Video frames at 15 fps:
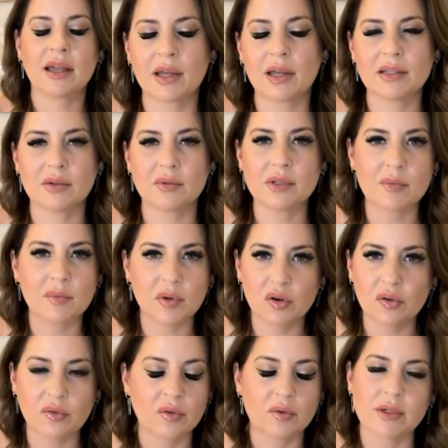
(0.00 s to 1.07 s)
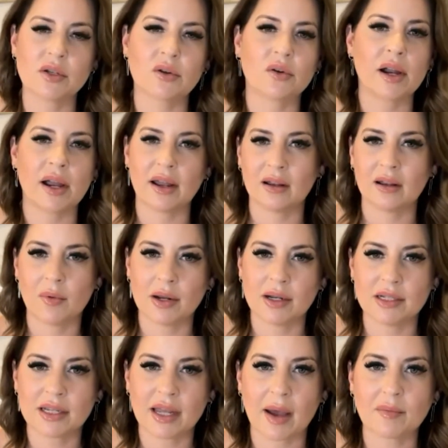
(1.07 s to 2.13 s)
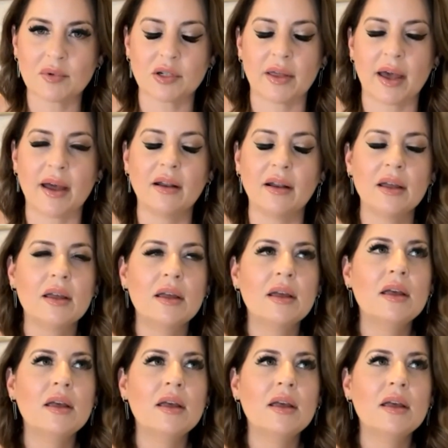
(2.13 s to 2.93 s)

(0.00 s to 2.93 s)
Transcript: because it was a beautiful resort and I wanted to capture that.